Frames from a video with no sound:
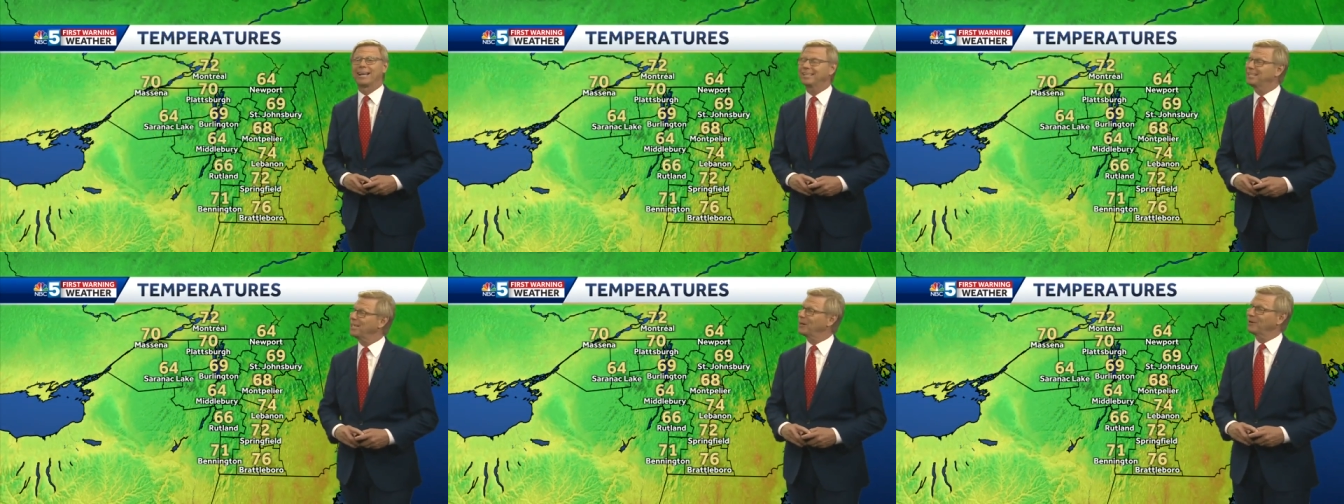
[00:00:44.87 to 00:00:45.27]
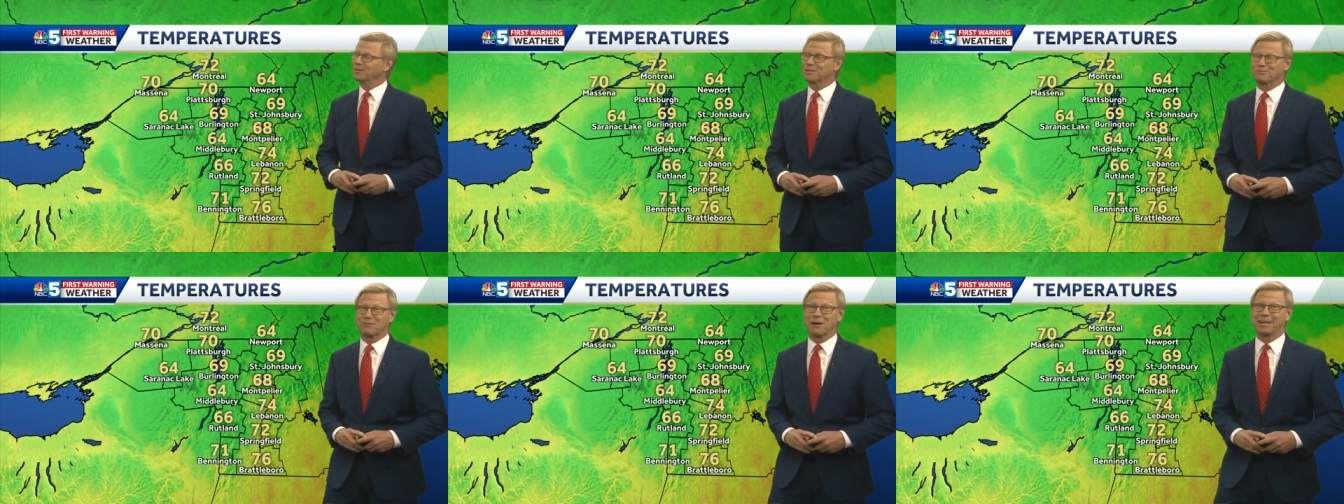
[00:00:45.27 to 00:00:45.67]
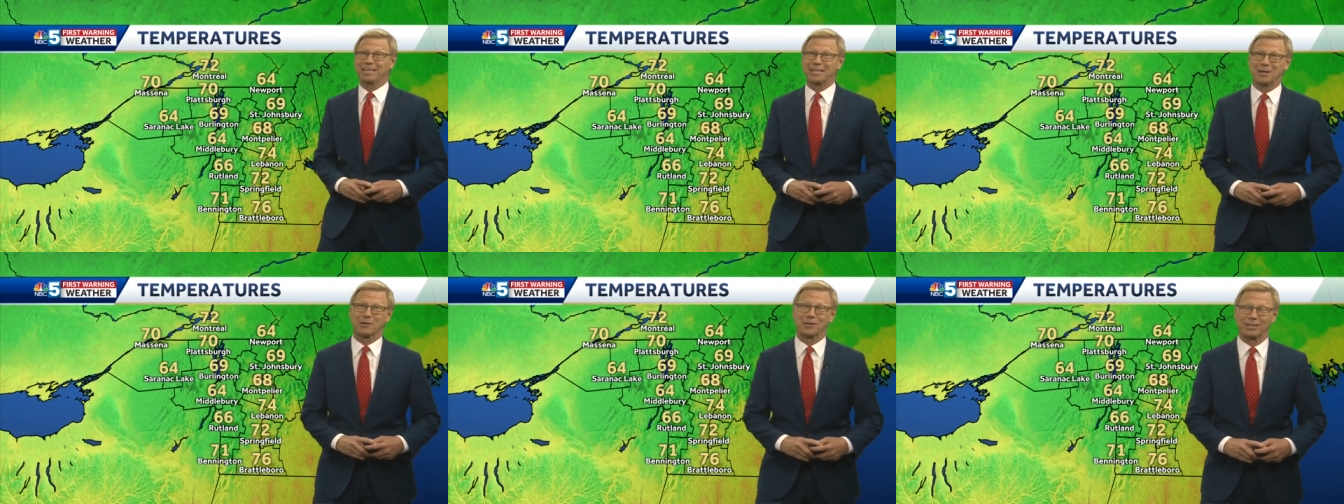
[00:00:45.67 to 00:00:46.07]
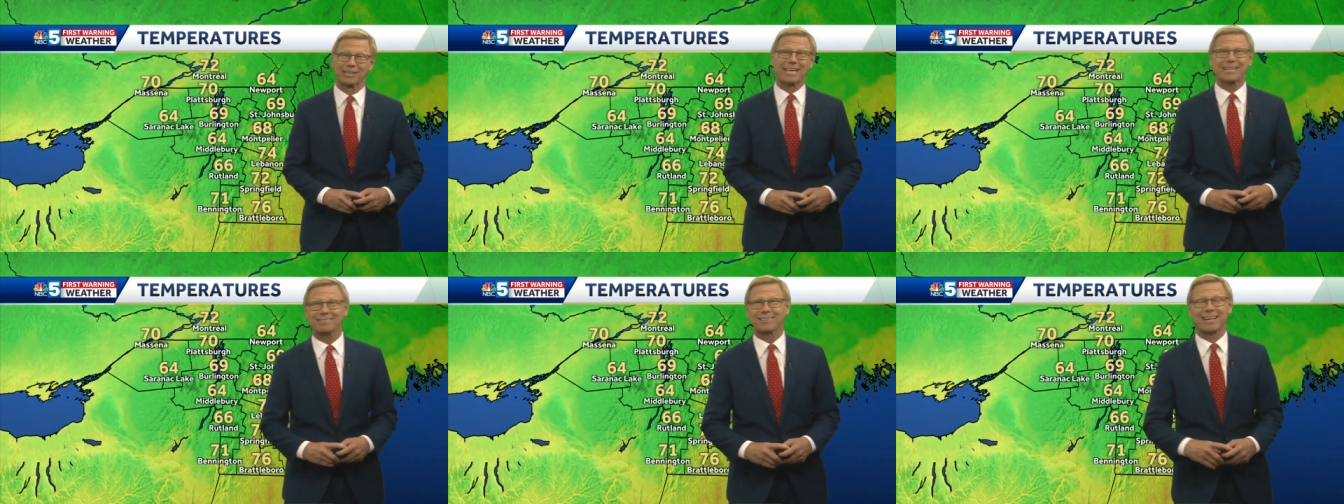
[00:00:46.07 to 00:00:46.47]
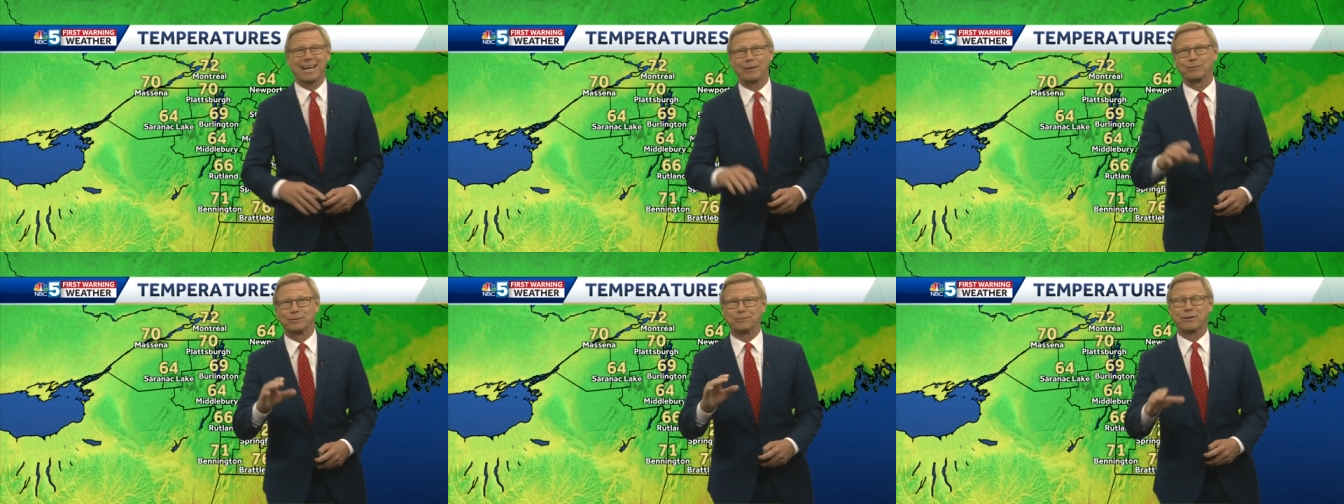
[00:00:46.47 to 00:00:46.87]
You know, it's funny, near the lake today,
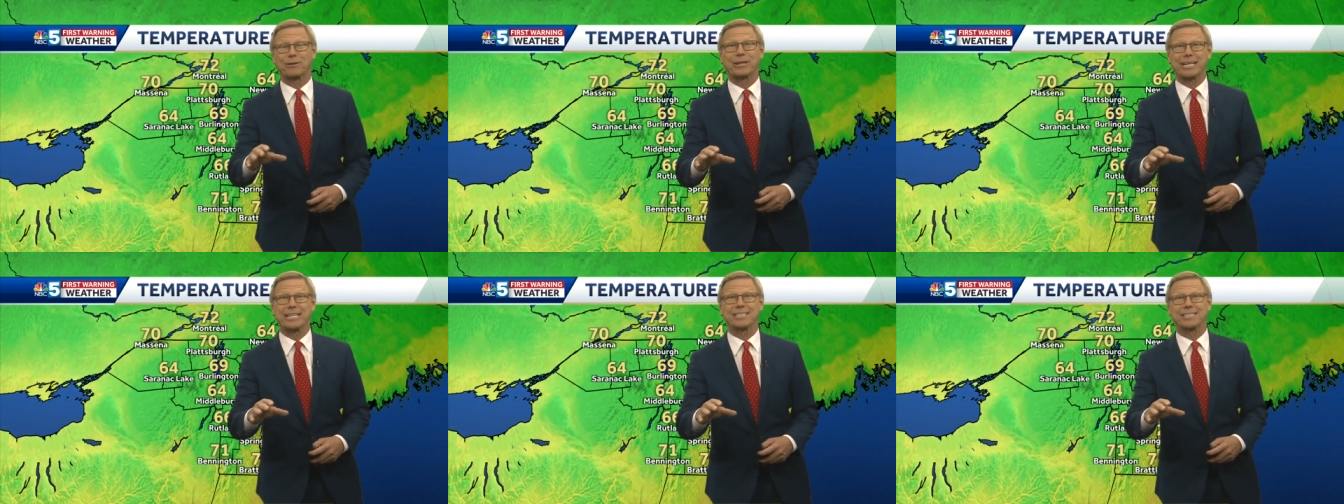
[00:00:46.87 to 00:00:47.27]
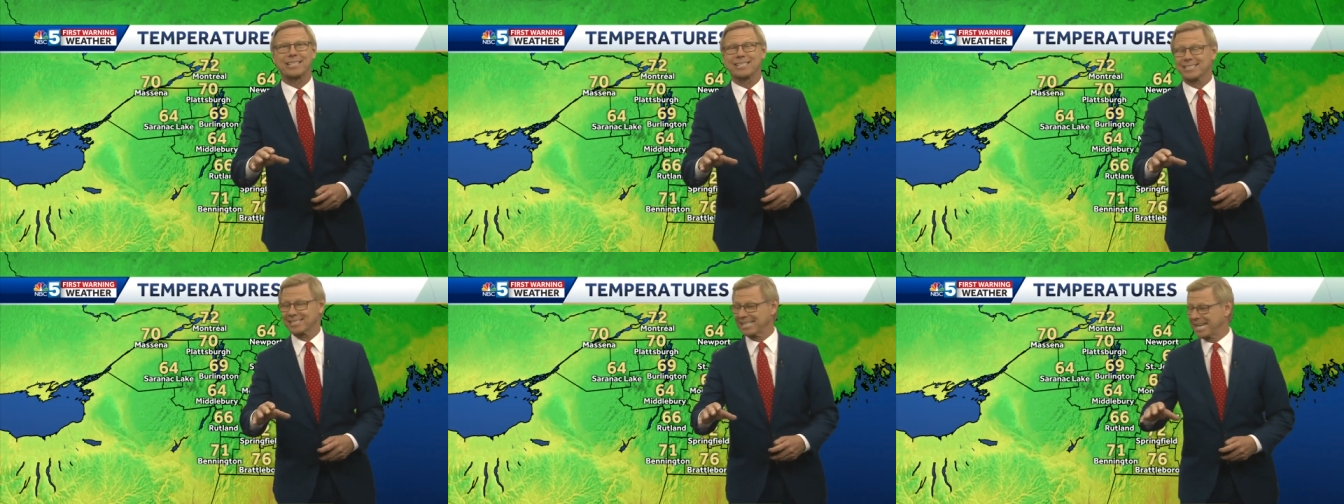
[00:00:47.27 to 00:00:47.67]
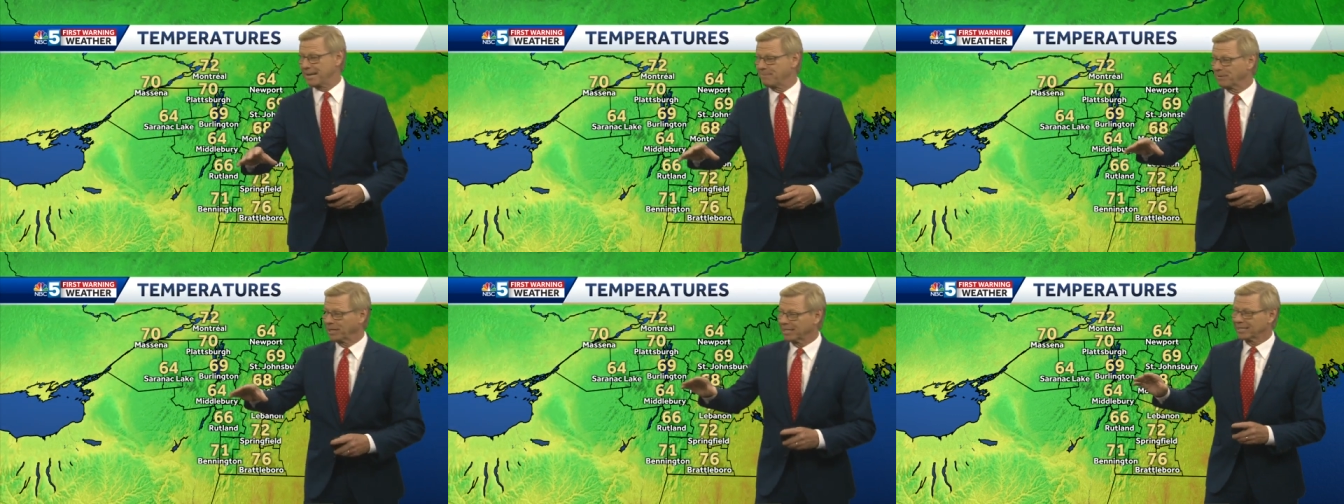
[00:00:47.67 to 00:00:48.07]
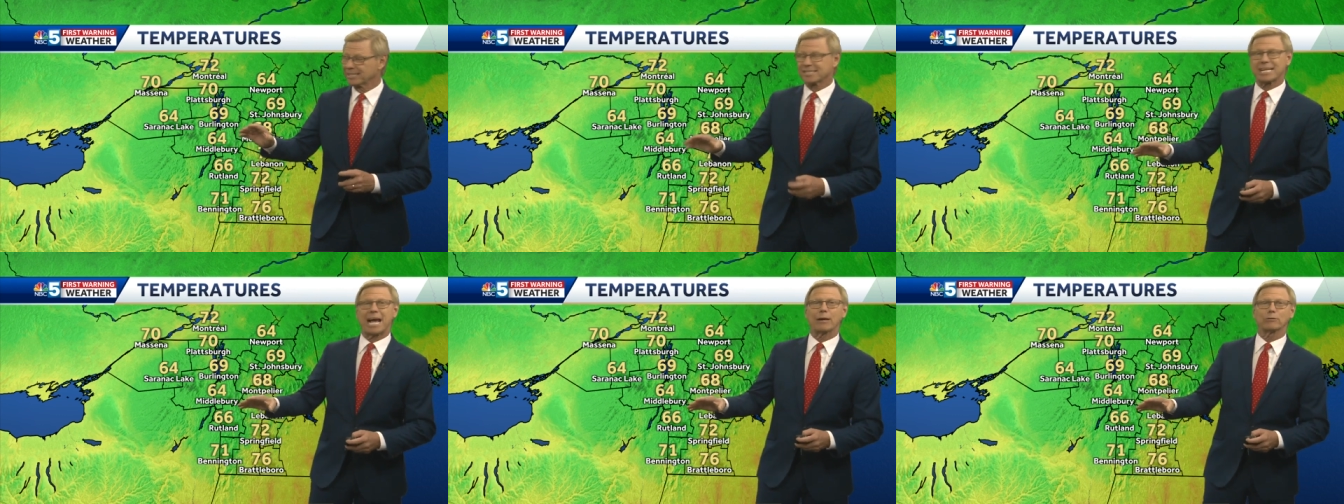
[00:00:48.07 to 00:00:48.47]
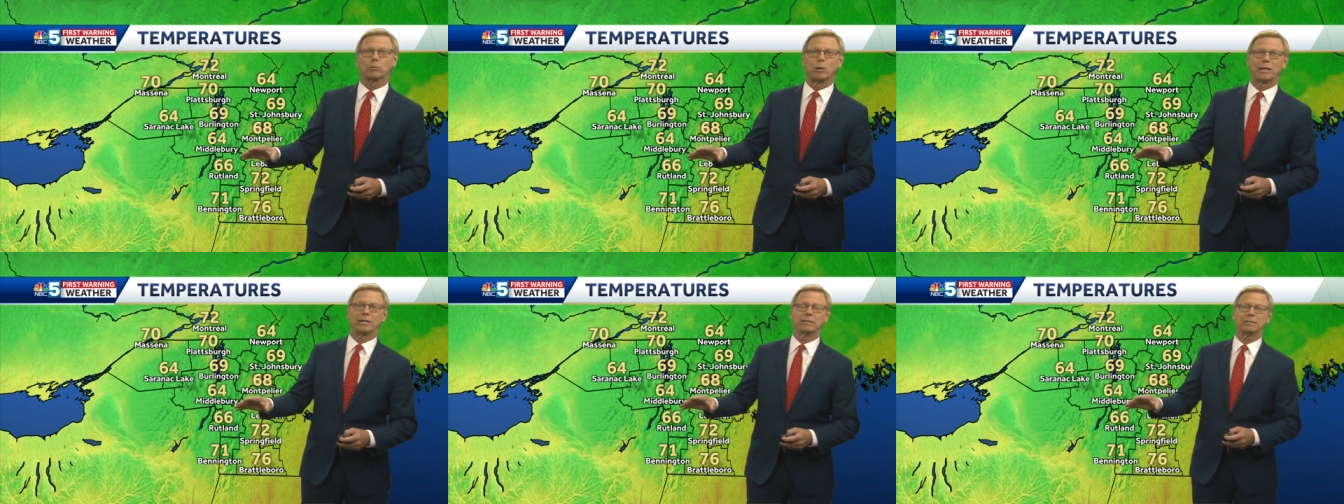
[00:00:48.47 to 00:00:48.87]
it was very easy to see. South
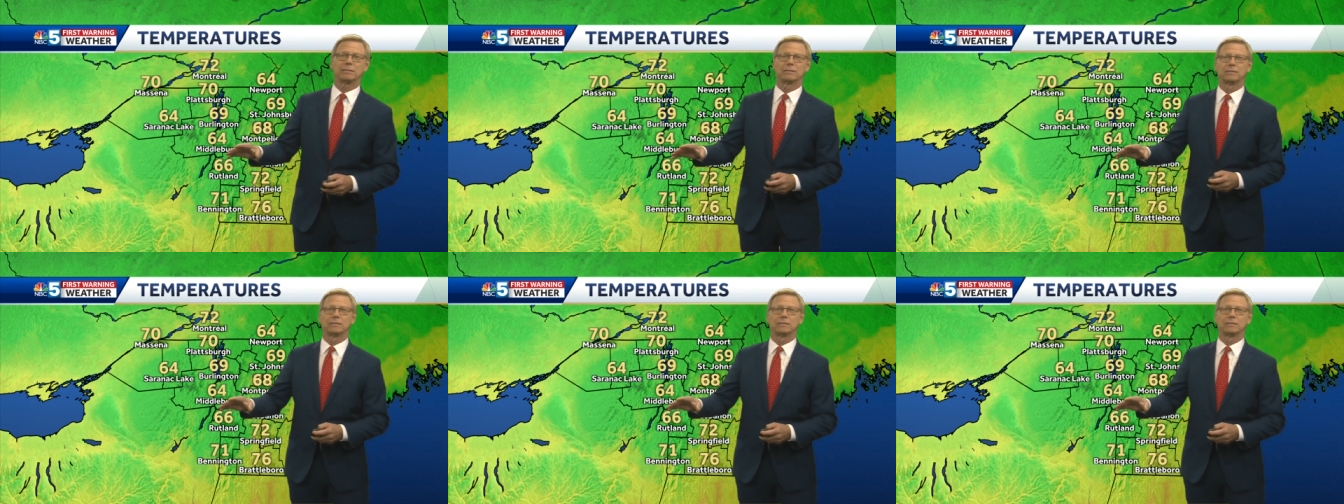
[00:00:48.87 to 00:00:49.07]
wind,